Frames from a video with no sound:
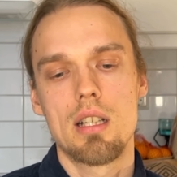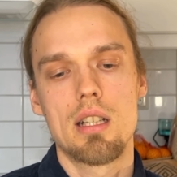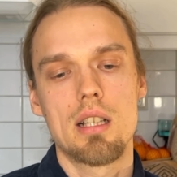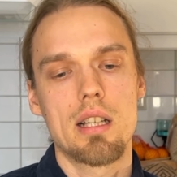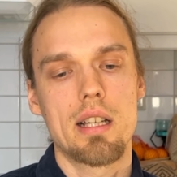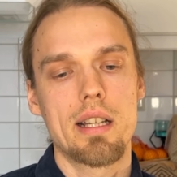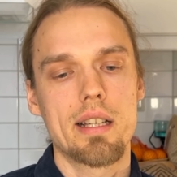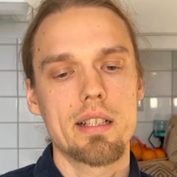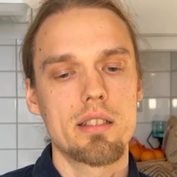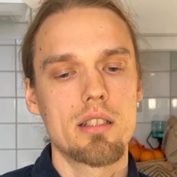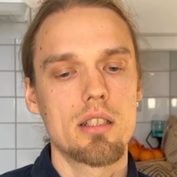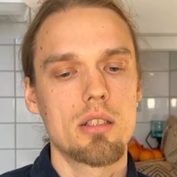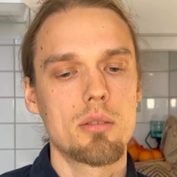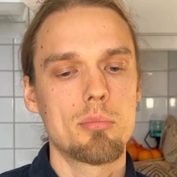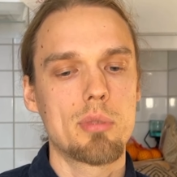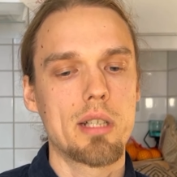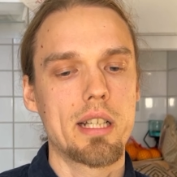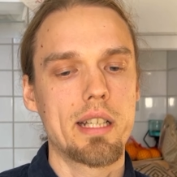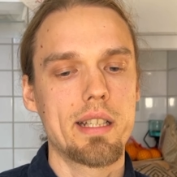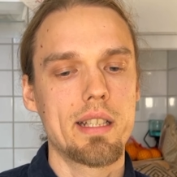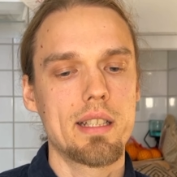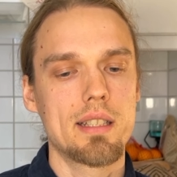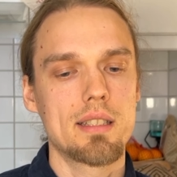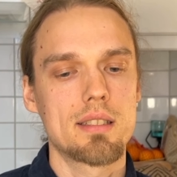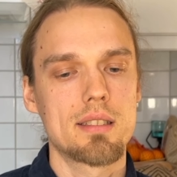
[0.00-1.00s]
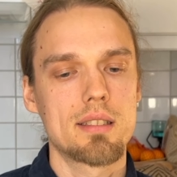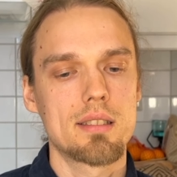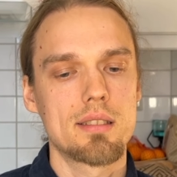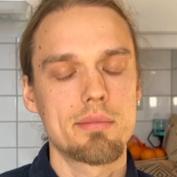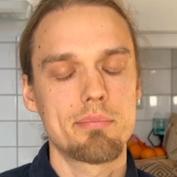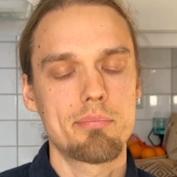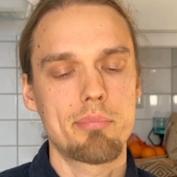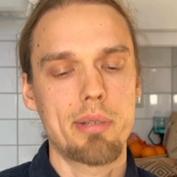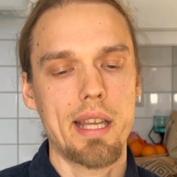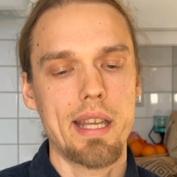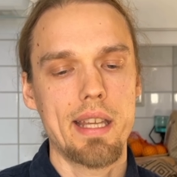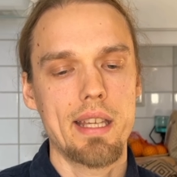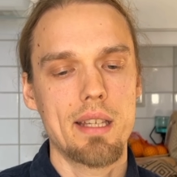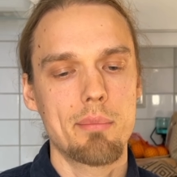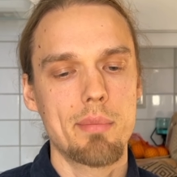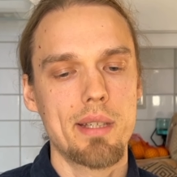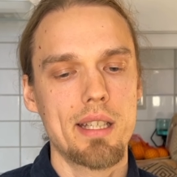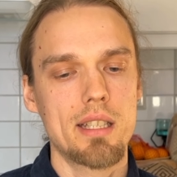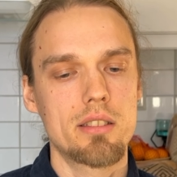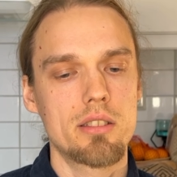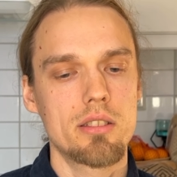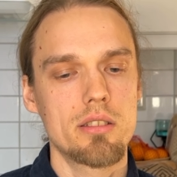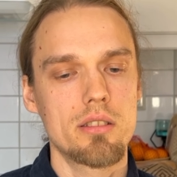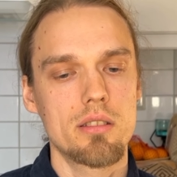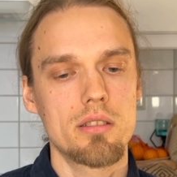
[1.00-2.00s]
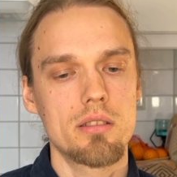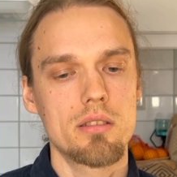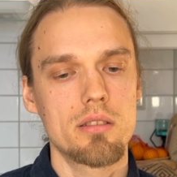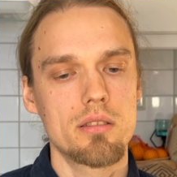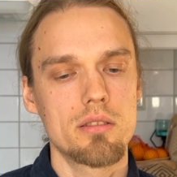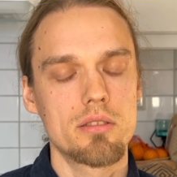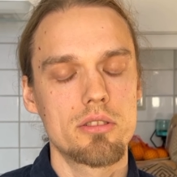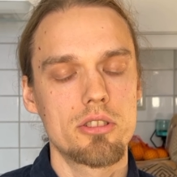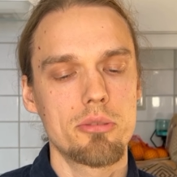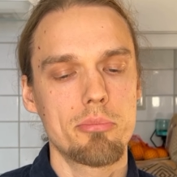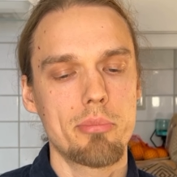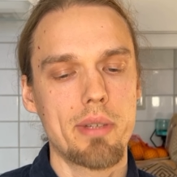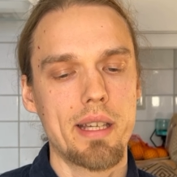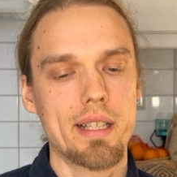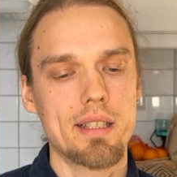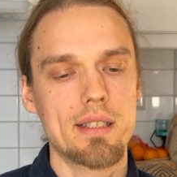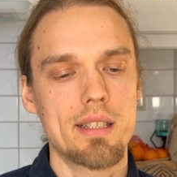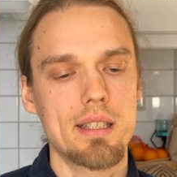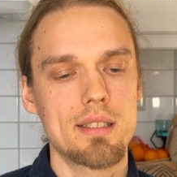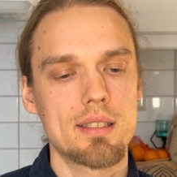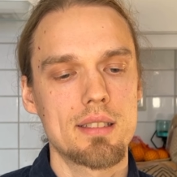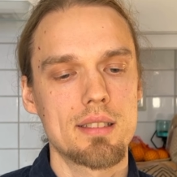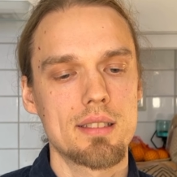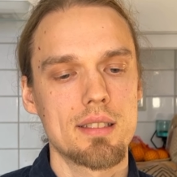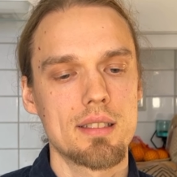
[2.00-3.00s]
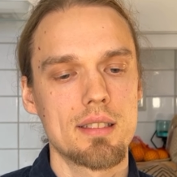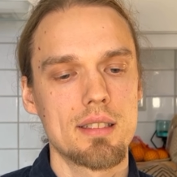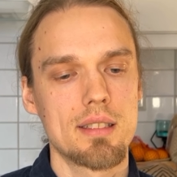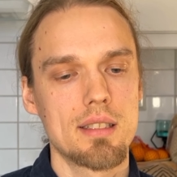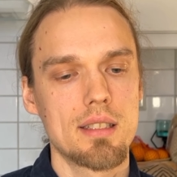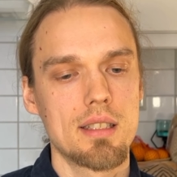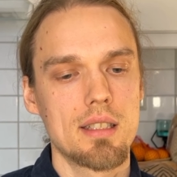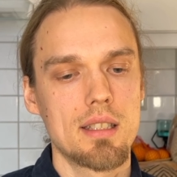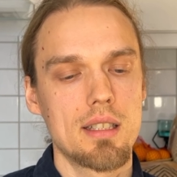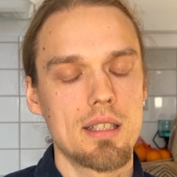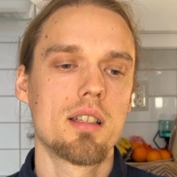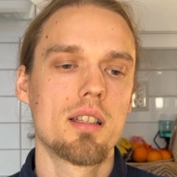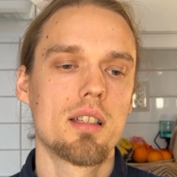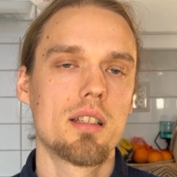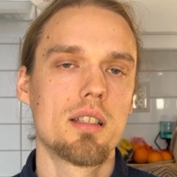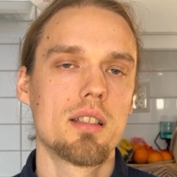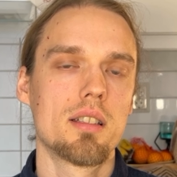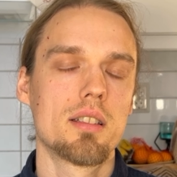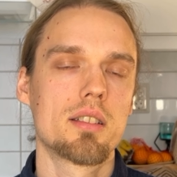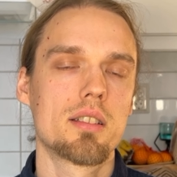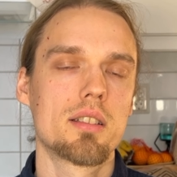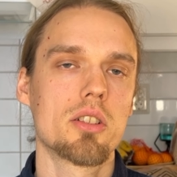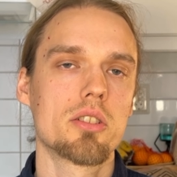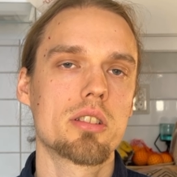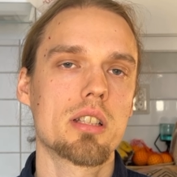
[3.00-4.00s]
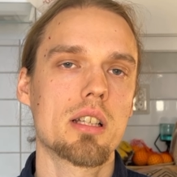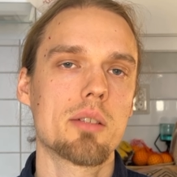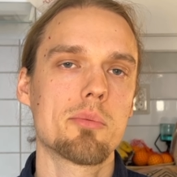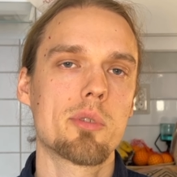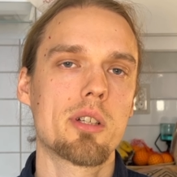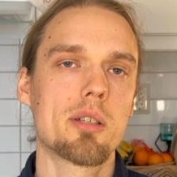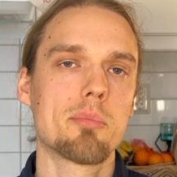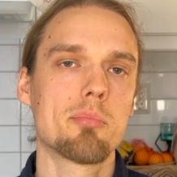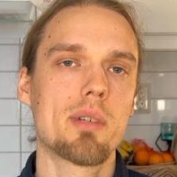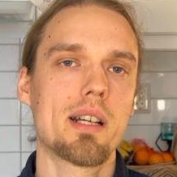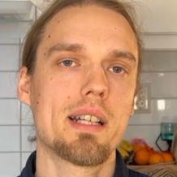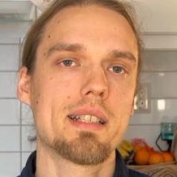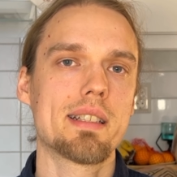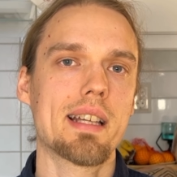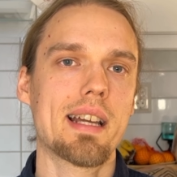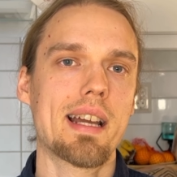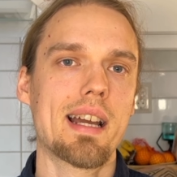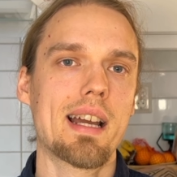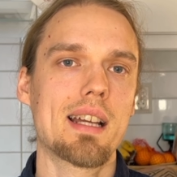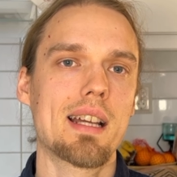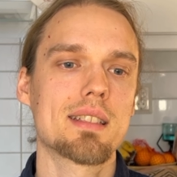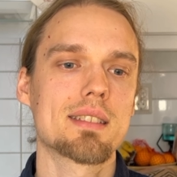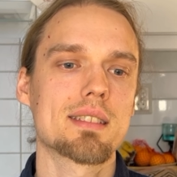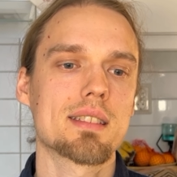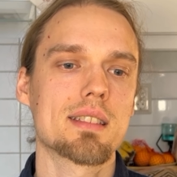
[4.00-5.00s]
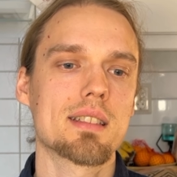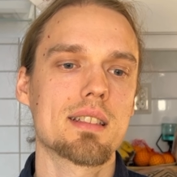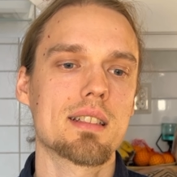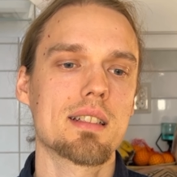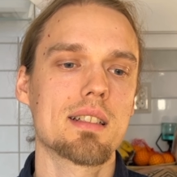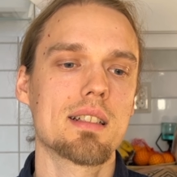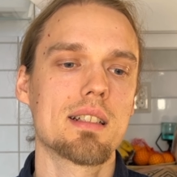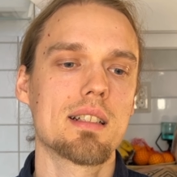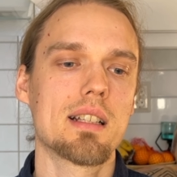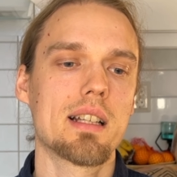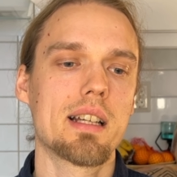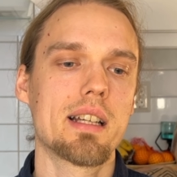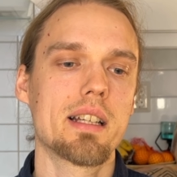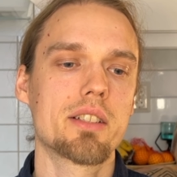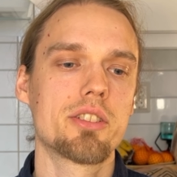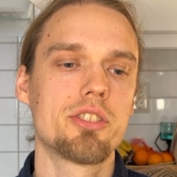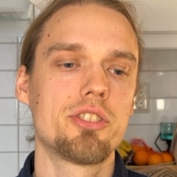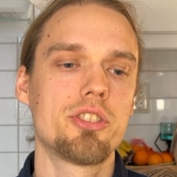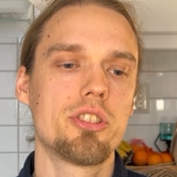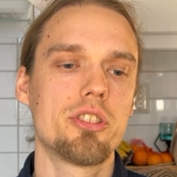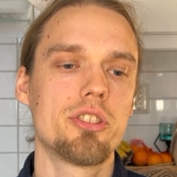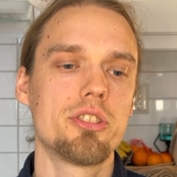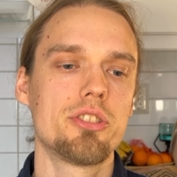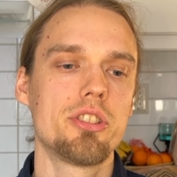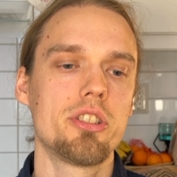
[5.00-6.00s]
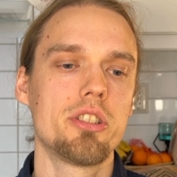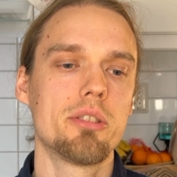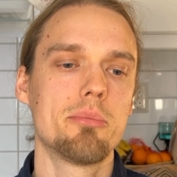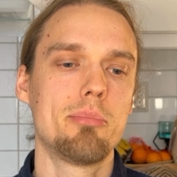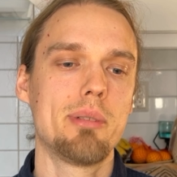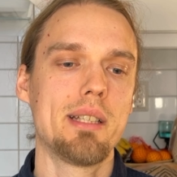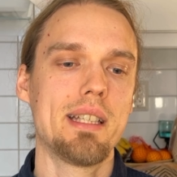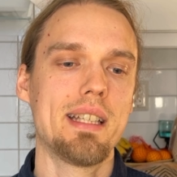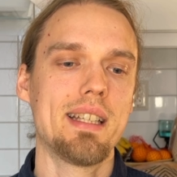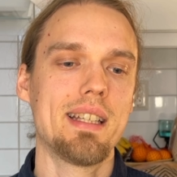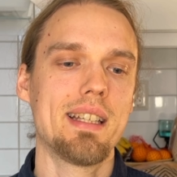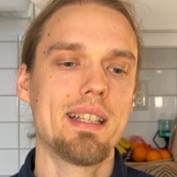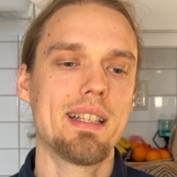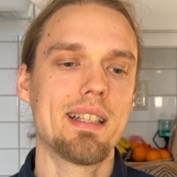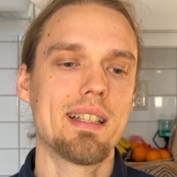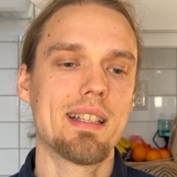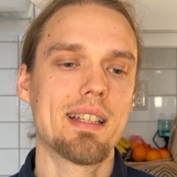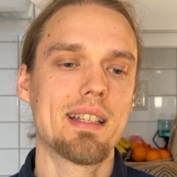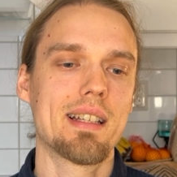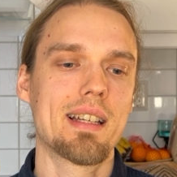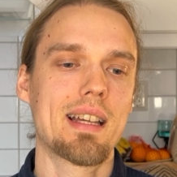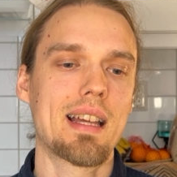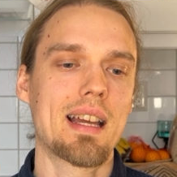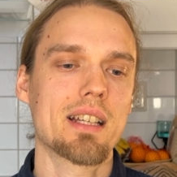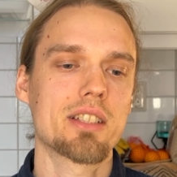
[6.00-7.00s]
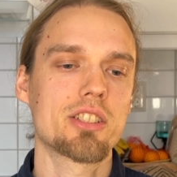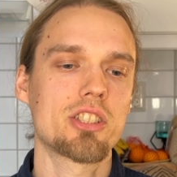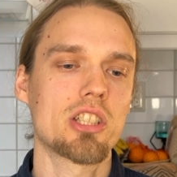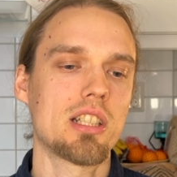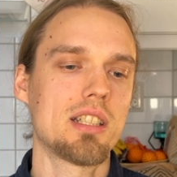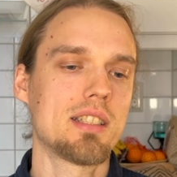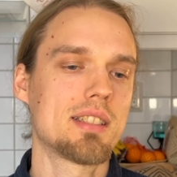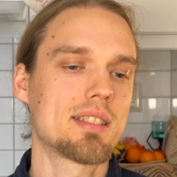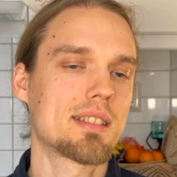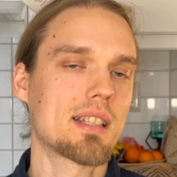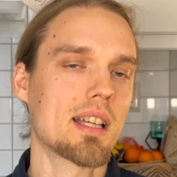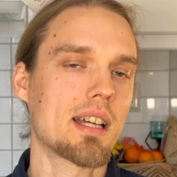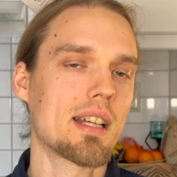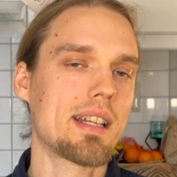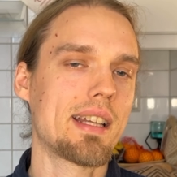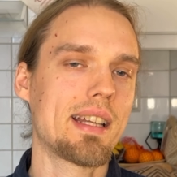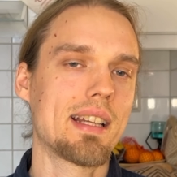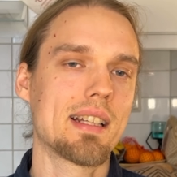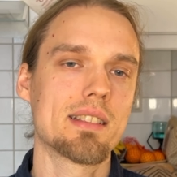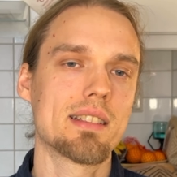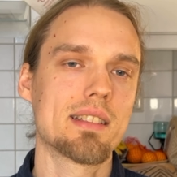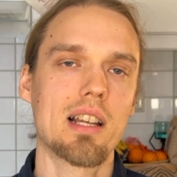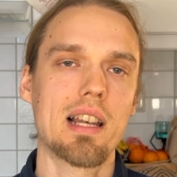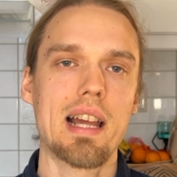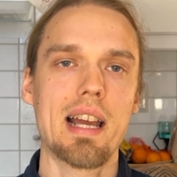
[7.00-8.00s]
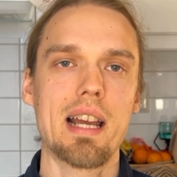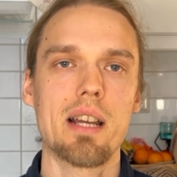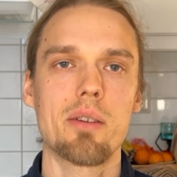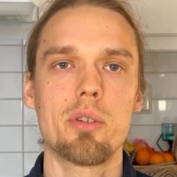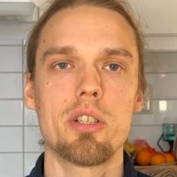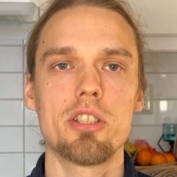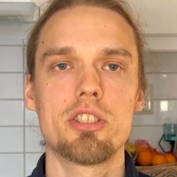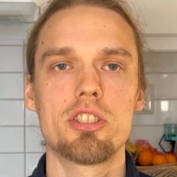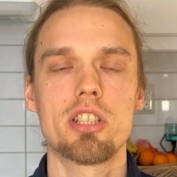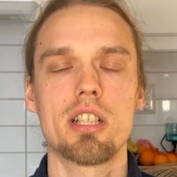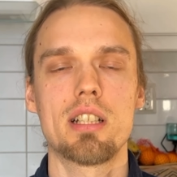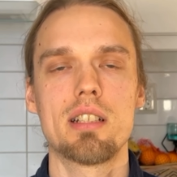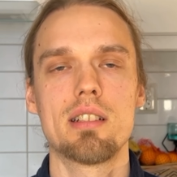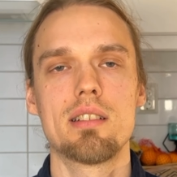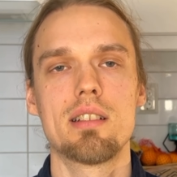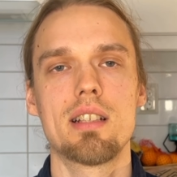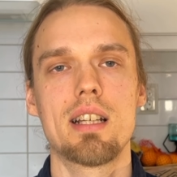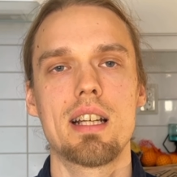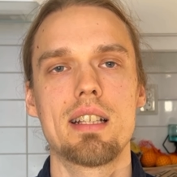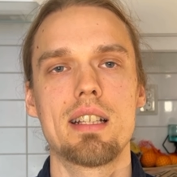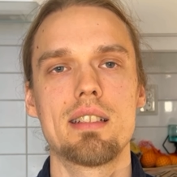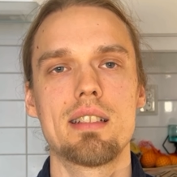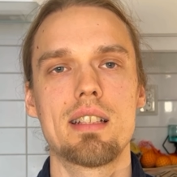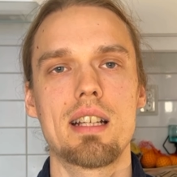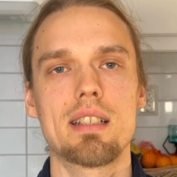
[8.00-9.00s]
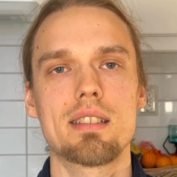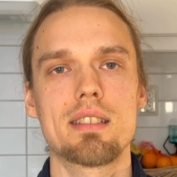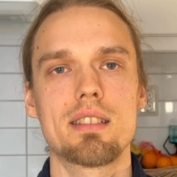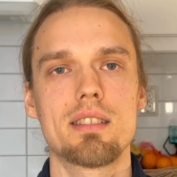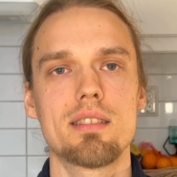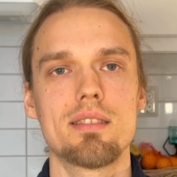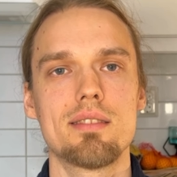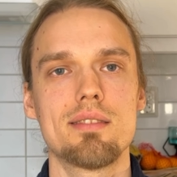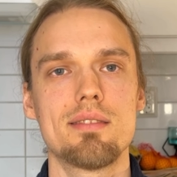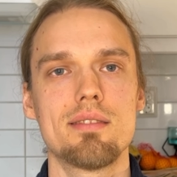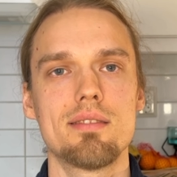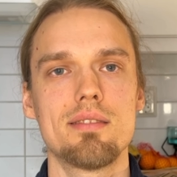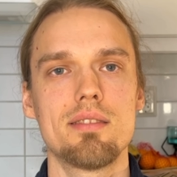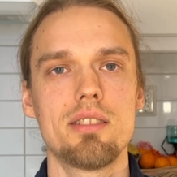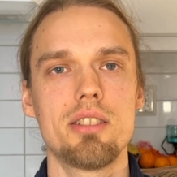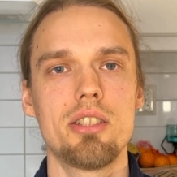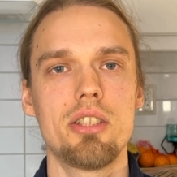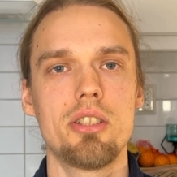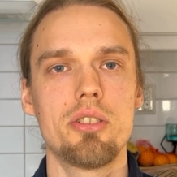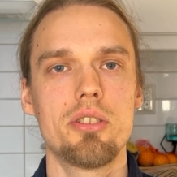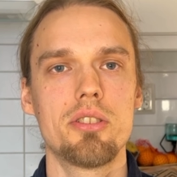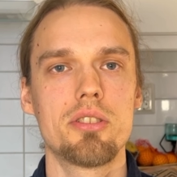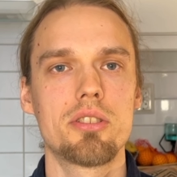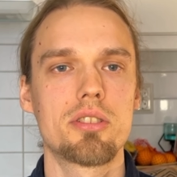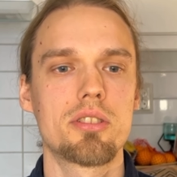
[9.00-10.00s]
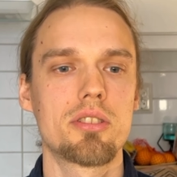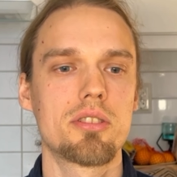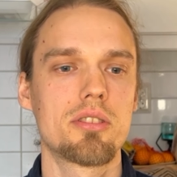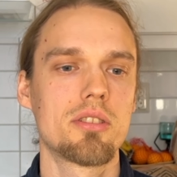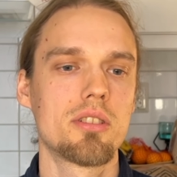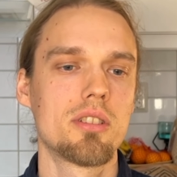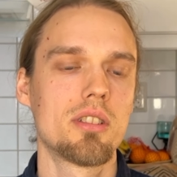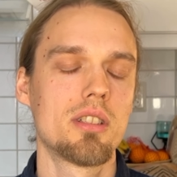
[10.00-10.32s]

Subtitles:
like nobody is paying me to make this. So someone might ask, shouldn't you be actually studying the language and not use